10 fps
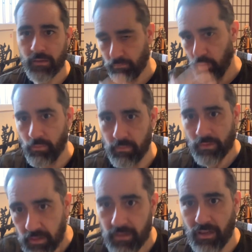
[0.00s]
Boom.
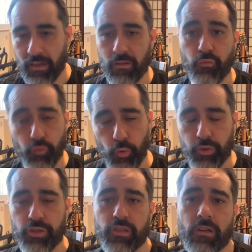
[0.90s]
I need
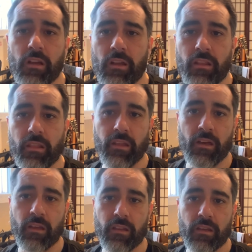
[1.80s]
roots,
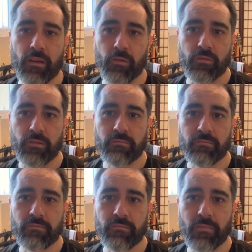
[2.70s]
the note.
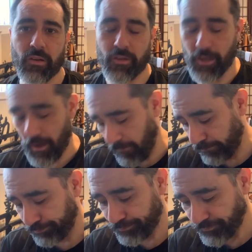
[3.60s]
Okay?
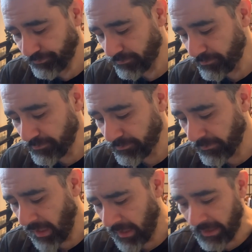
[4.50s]

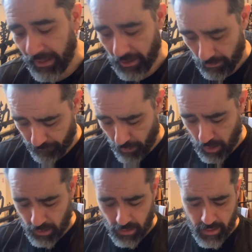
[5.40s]
And
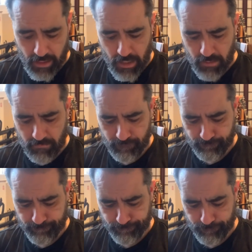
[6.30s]
finally,
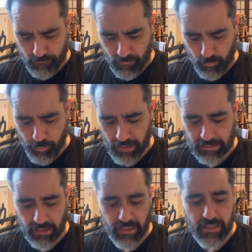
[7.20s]

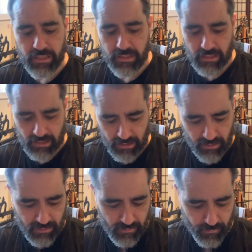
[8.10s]
Patrice
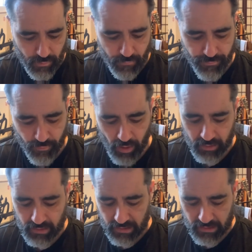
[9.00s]
from
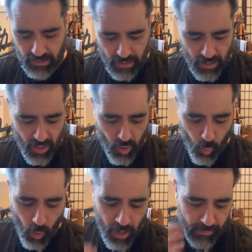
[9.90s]
France.
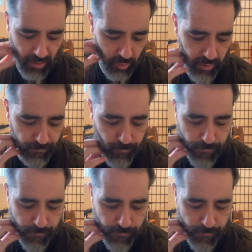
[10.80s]
Why melocchi